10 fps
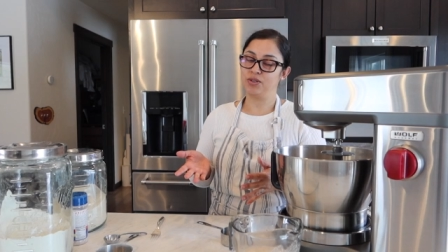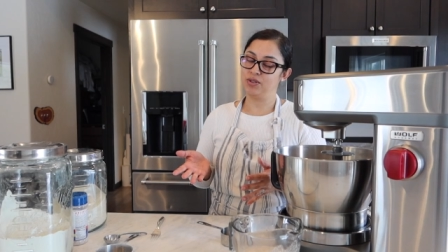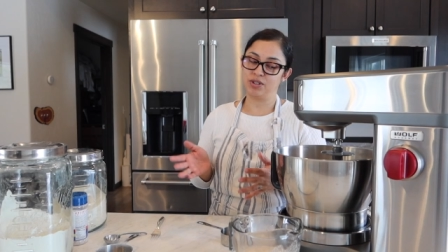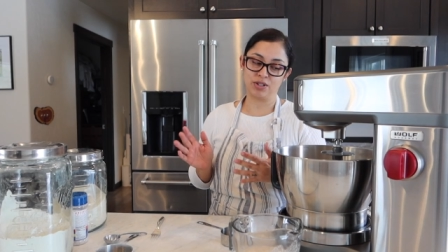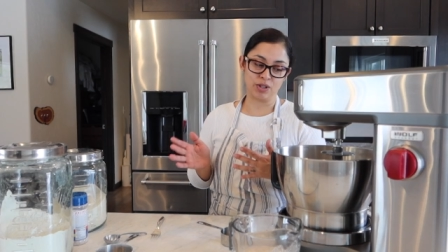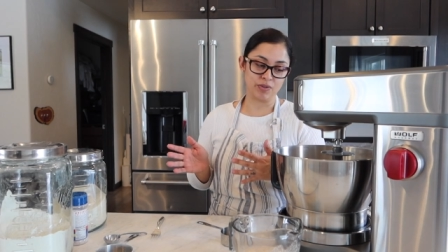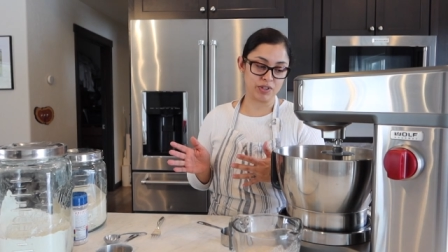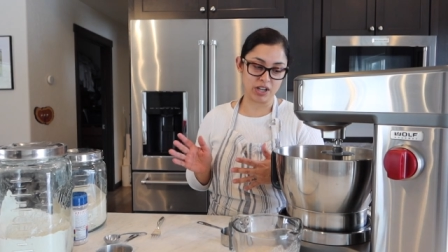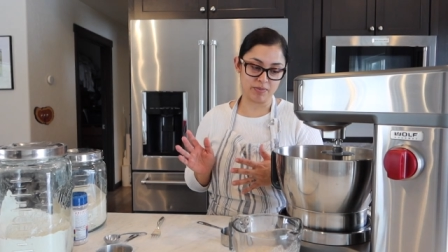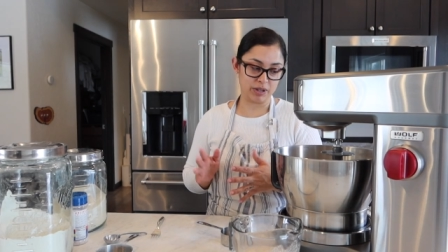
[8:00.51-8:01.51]
use the
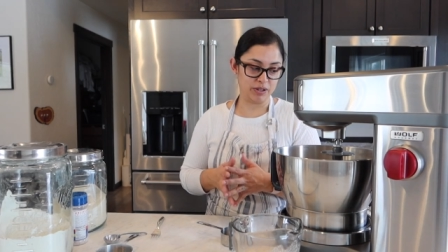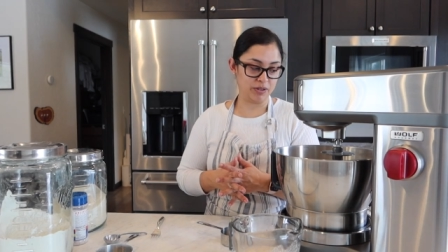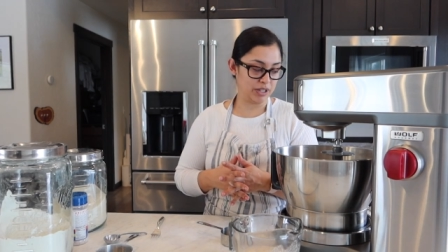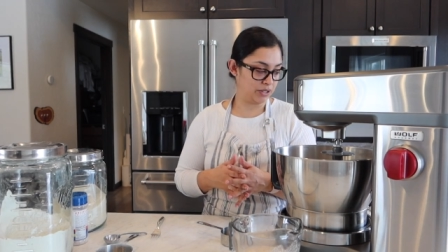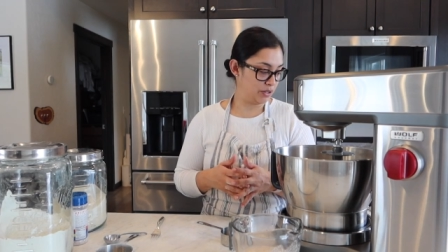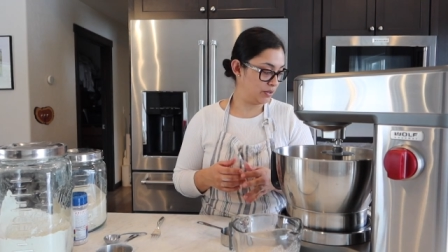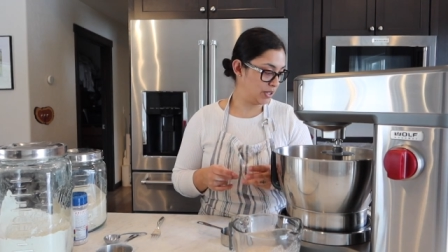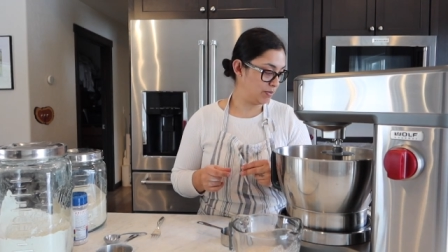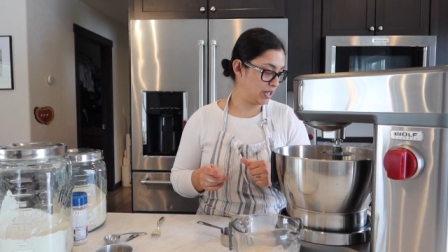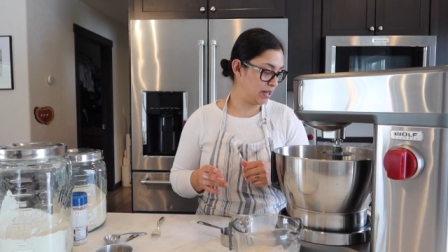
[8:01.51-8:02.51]
stovetop. I do that too
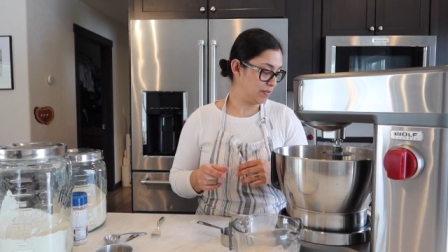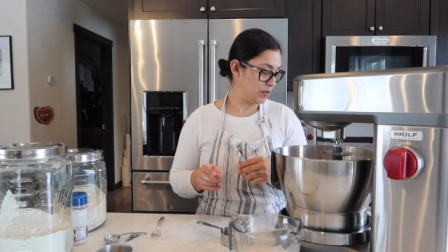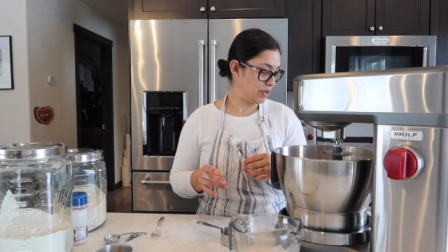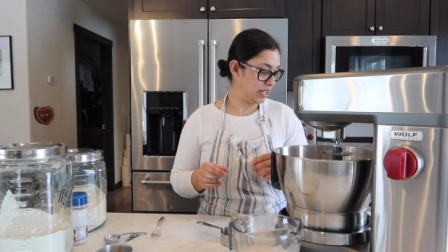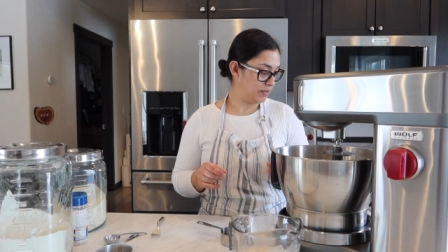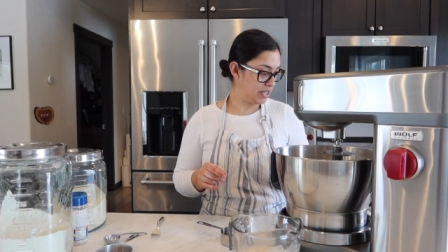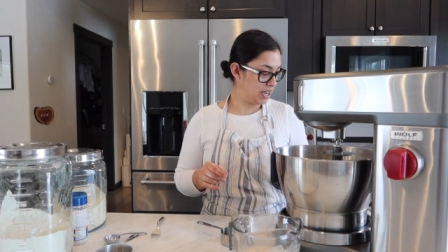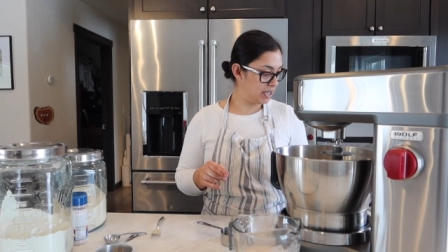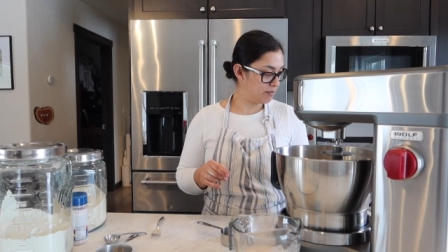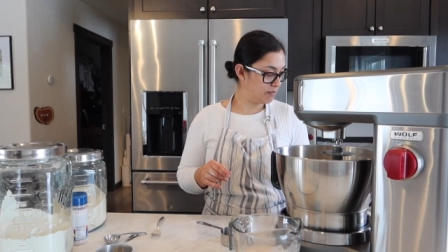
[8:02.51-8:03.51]
sometimes when I have
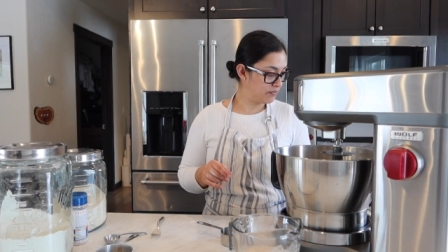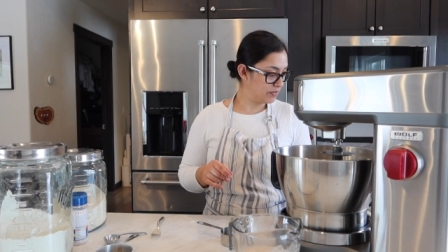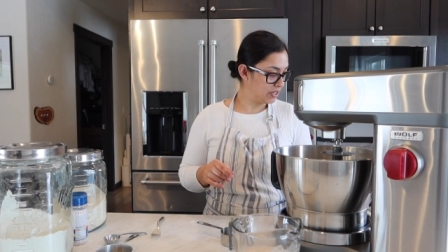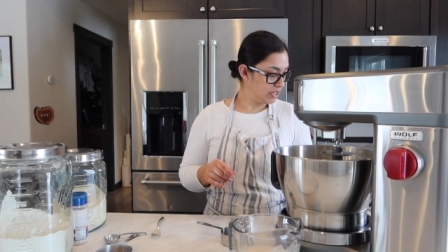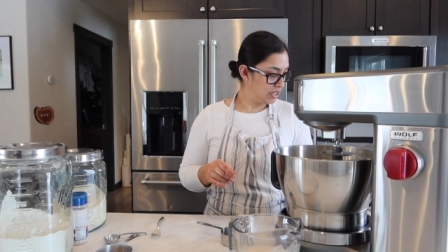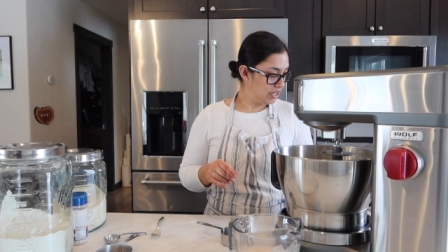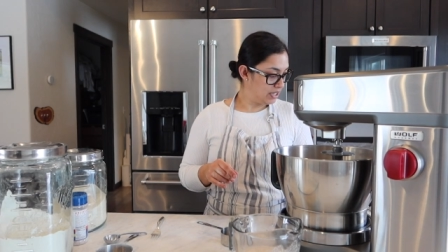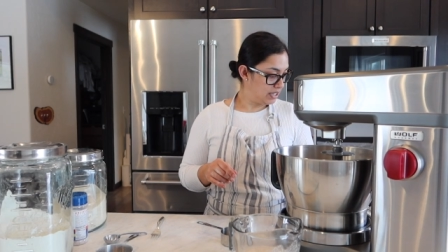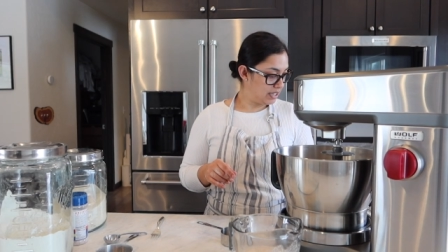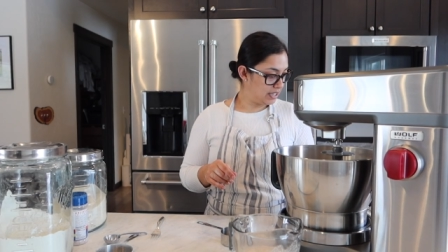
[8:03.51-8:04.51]
time.
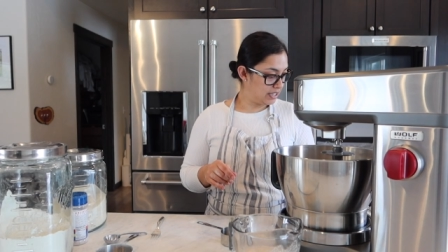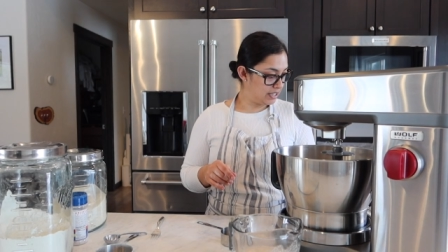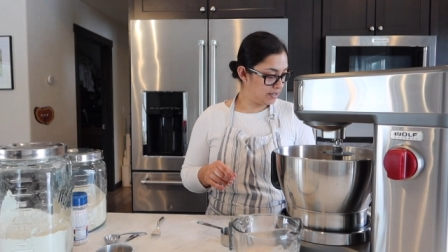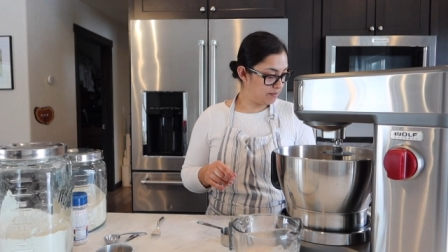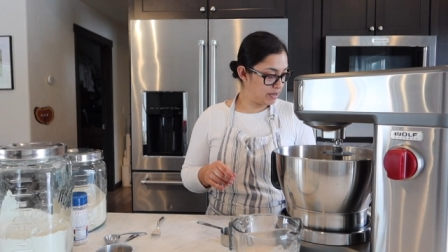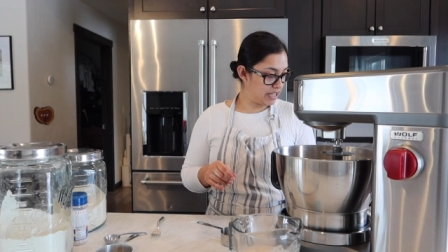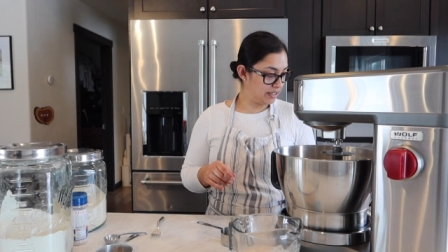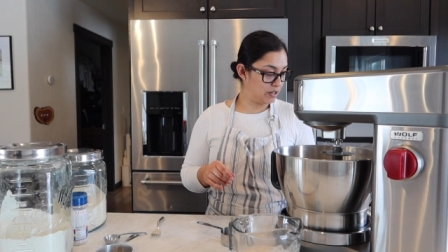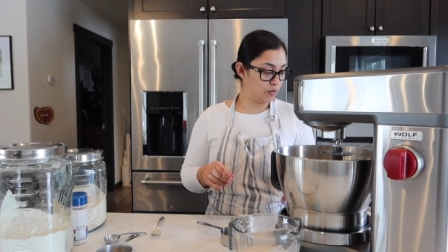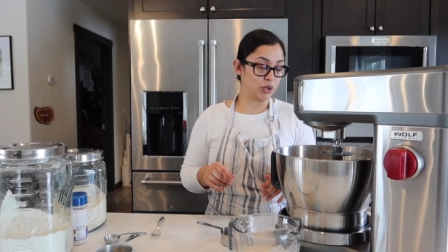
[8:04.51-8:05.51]
And
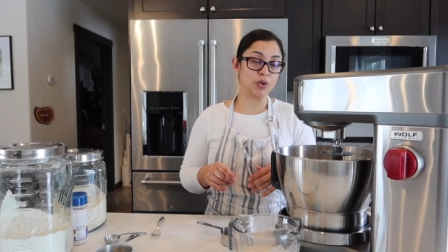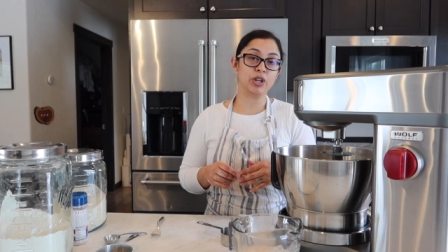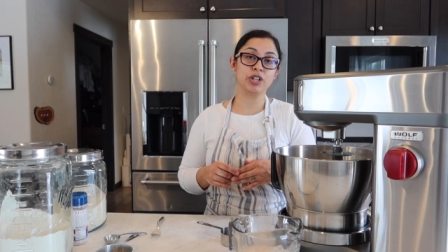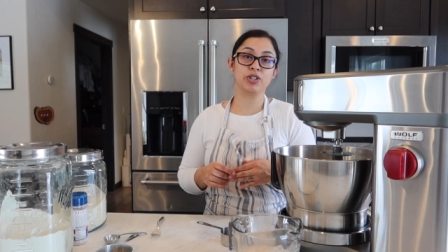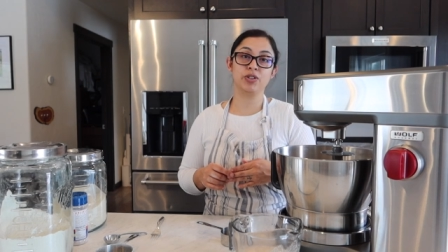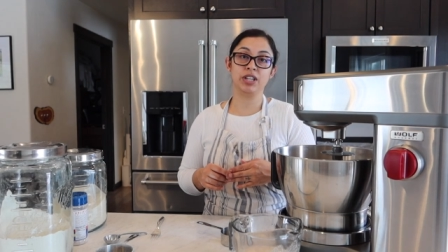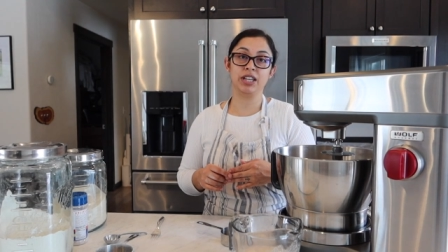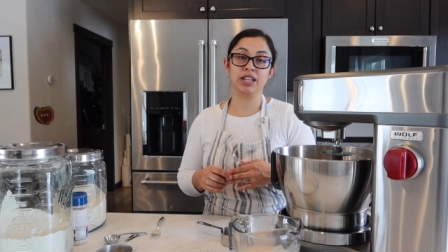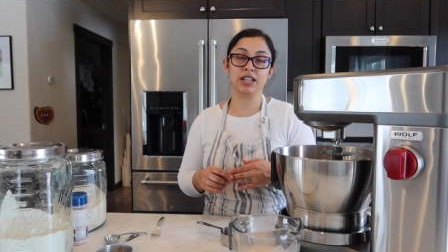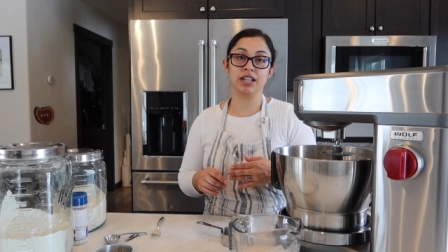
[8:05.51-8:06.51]
then we're going to
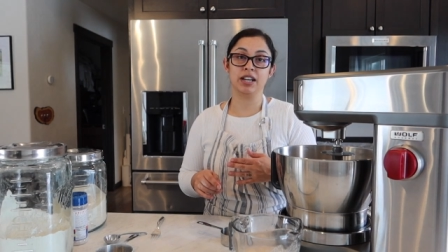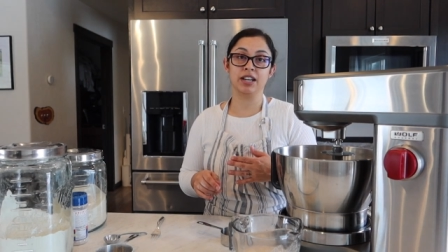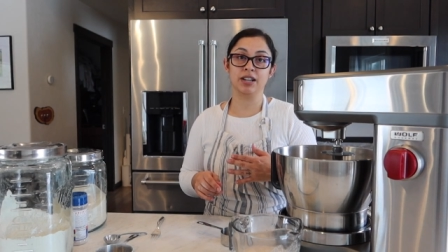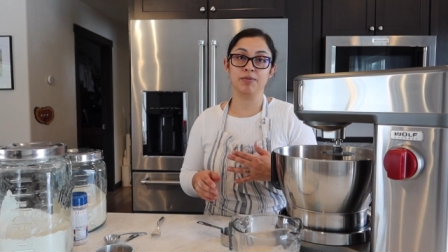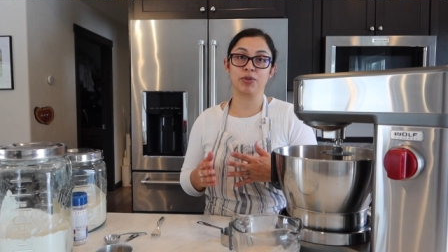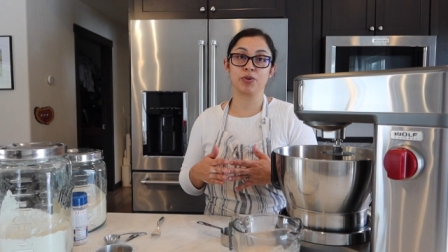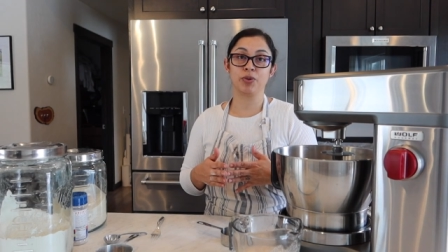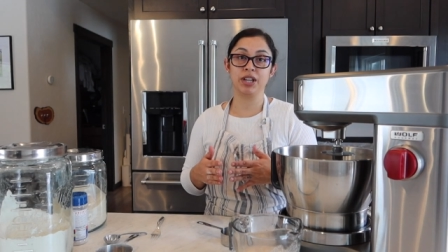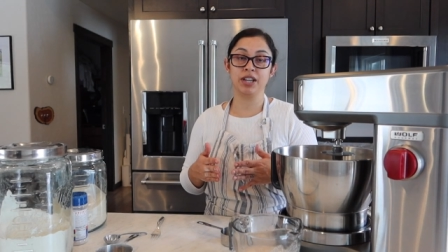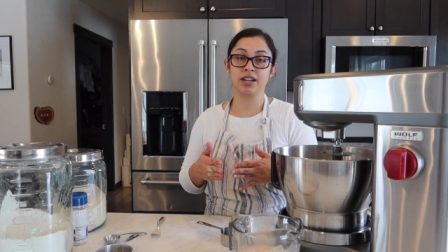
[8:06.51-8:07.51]
need
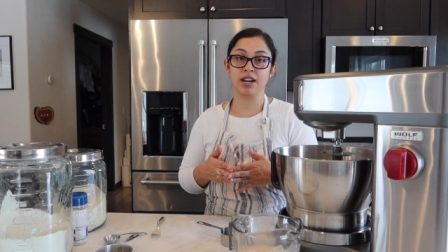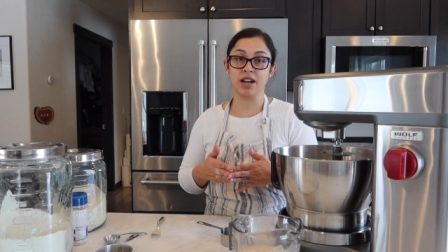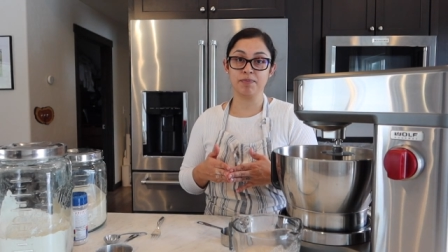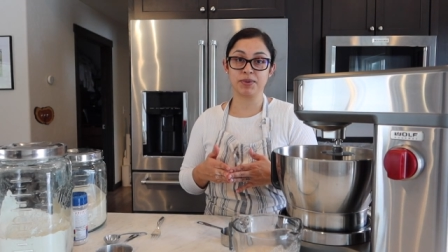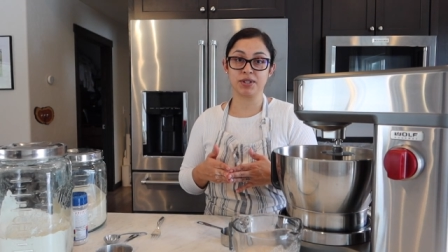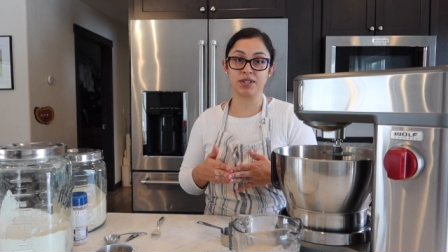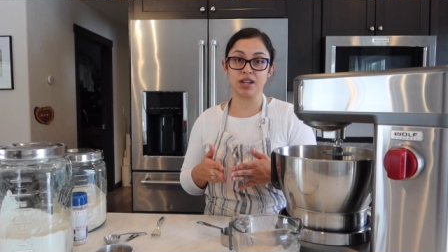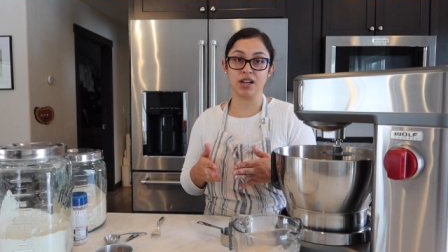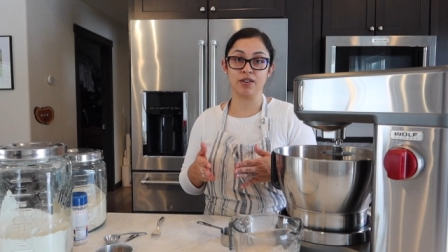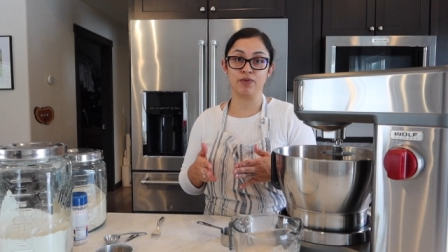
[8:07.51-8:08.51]
3 cups
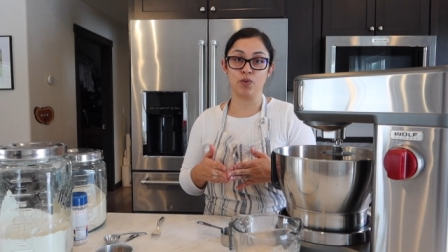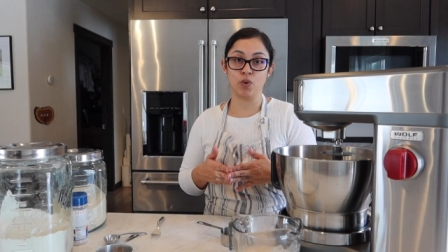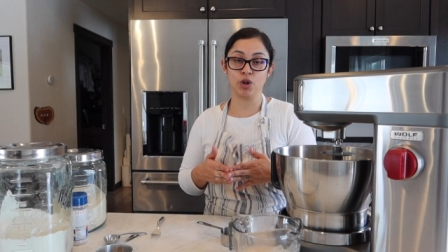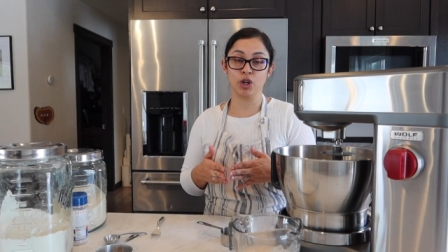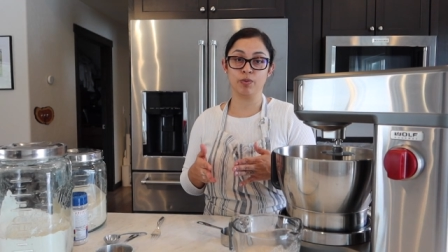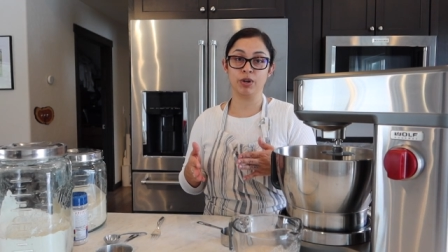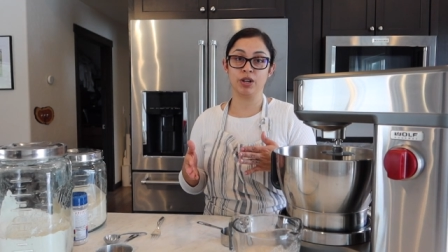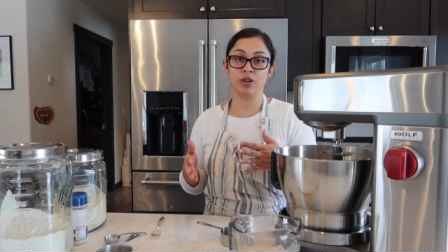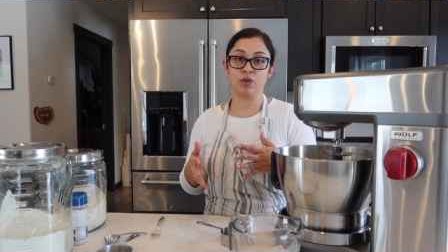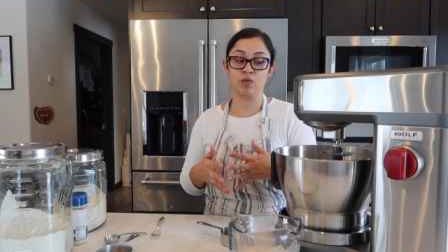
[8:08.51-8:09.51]
of warm
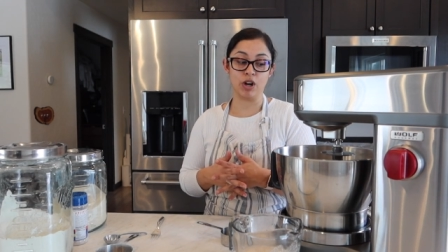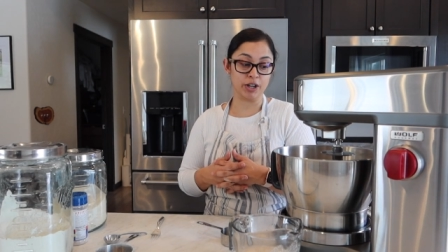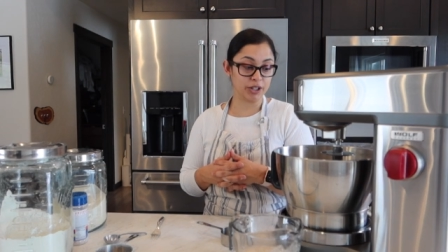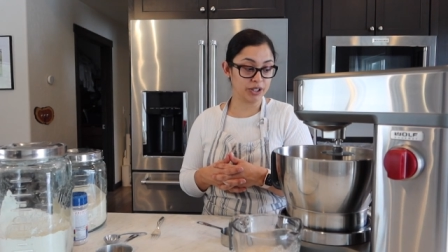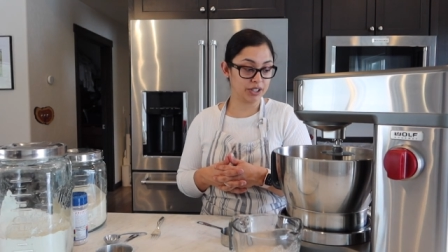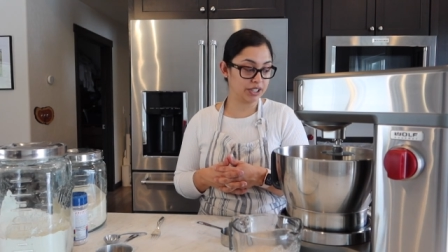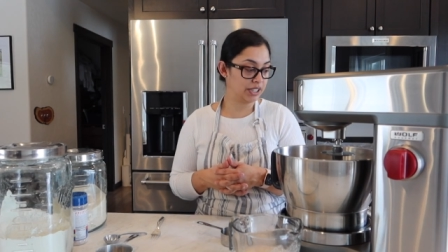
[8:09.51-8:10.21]
water.